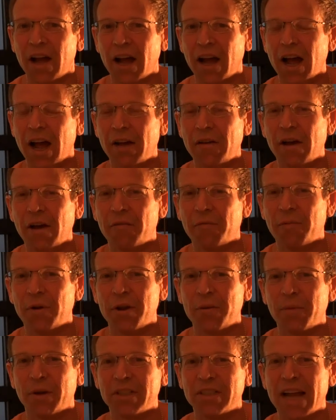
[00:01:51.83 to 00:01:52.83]
I've
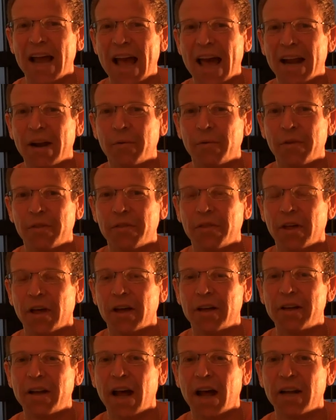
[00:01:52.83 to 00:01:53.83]
pretty much had it with
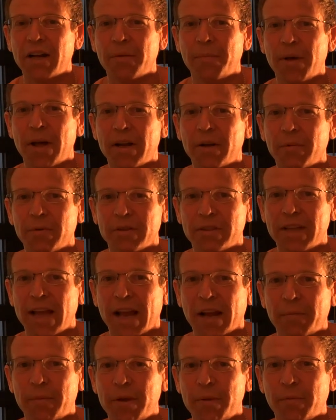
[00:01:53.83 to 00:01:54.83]
non-dependable
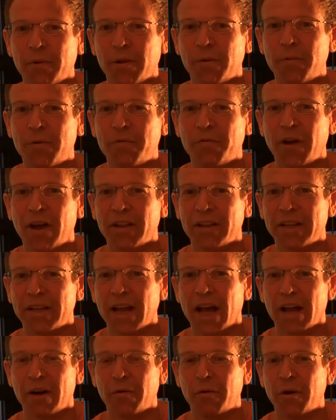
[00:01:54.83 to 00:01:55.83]
tech people, and we finally
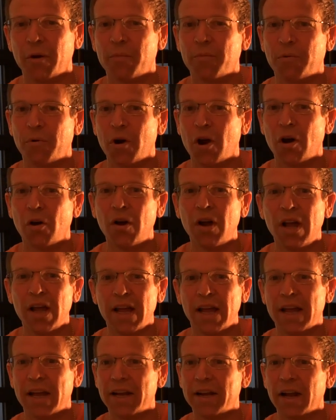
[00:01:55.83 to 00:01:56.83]
got a real pro,
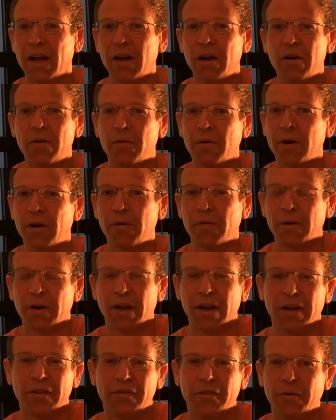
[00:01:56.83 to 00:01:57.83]
and we're
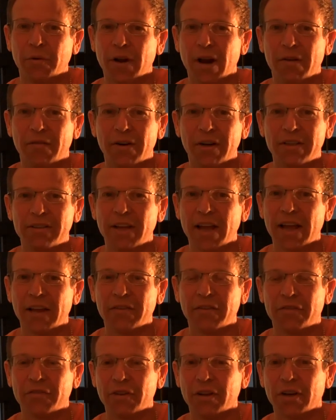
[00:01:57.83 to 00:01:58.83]
going to do whatever it
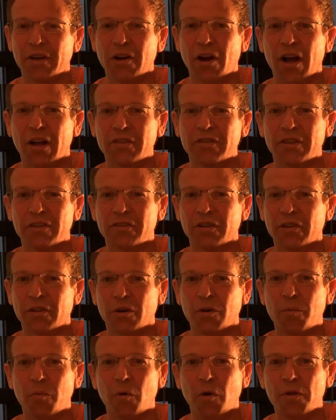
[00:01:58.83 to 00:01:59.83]
takes. It's going to cost us a
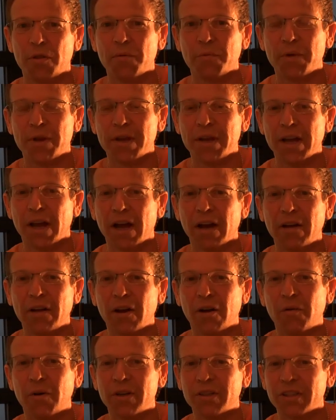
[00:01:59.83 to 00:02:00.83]
little more than we
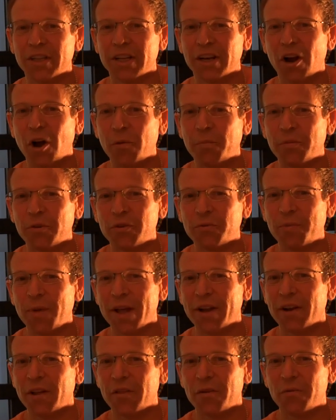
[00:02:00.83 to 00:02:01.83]
originally had hoped to
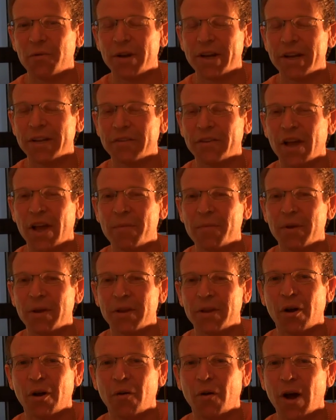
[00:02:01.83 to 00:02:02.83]
spend on the redesign,
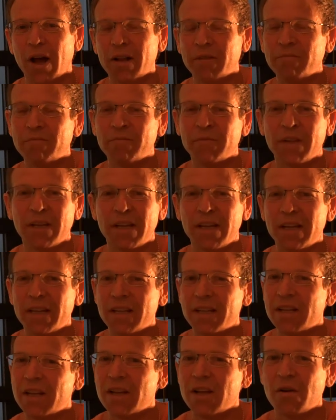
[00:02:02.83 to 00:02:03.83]
know what?
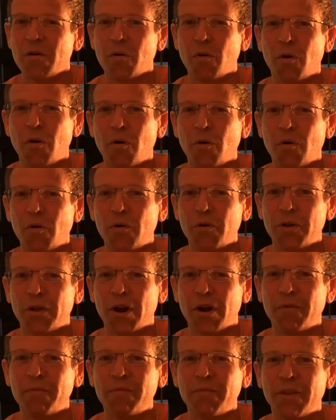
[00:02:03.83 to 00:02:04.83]
You
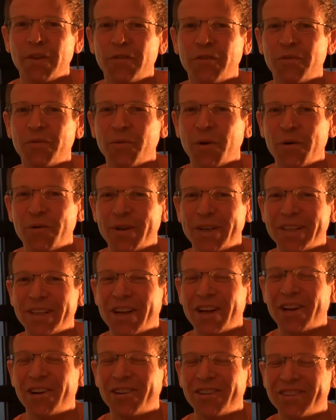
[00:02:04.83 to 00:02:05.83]
know, this is what we
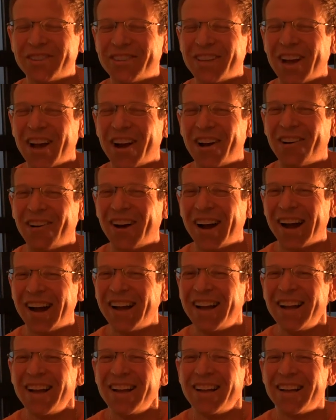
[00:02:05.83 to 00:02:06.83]
do, so,
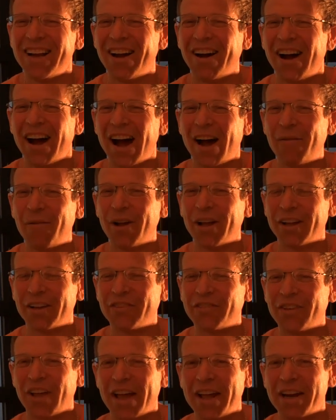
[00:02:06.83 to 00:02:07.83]
you know, I'm really
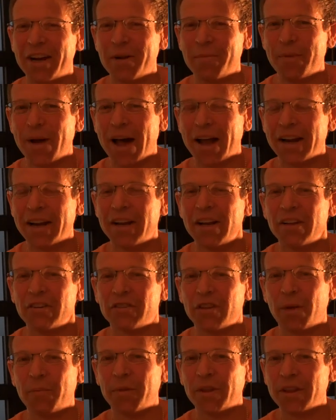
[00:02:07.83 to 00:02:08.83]
excited about it.
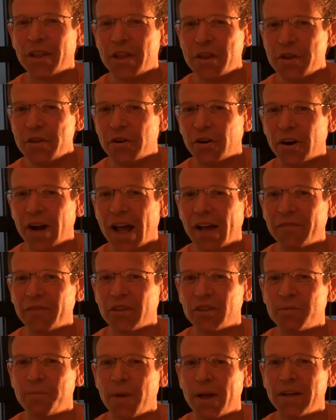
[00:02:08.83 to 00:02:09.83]
Something that you don't have
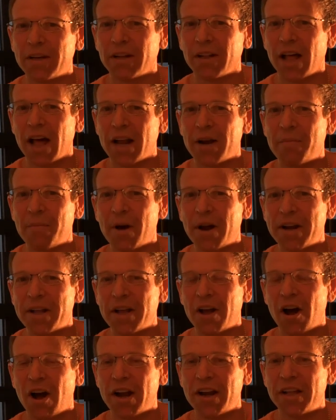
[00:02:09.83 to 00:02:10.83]
to spend a lot of
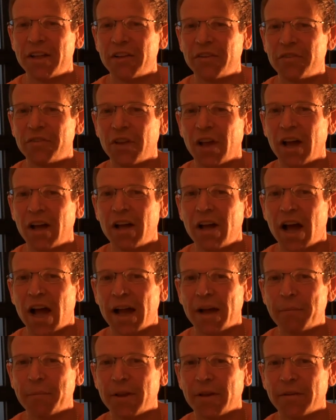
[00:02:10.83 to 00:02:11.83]
money on is
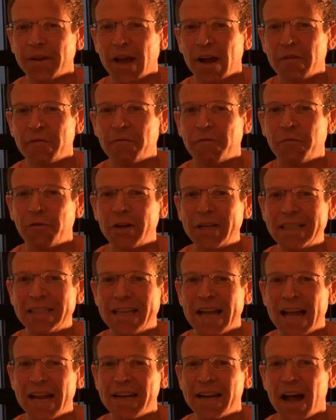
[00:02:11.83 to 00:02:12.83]
I'm giving out free
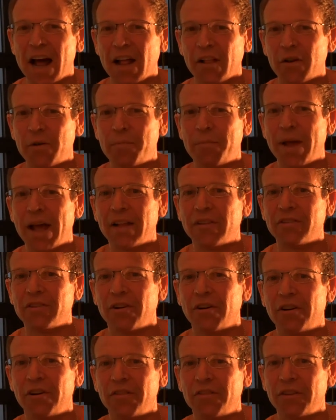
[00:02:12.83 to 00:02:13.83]
$10 bets
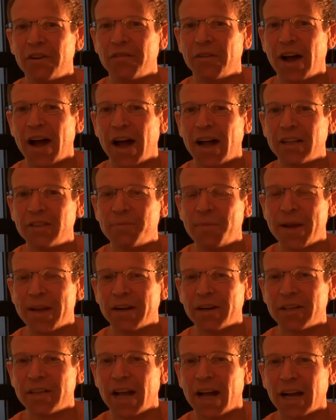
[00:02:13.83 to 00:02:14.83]
courtesy of
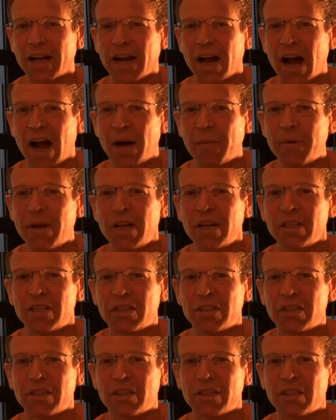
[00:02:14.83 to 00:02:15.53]
oddsmaker.com.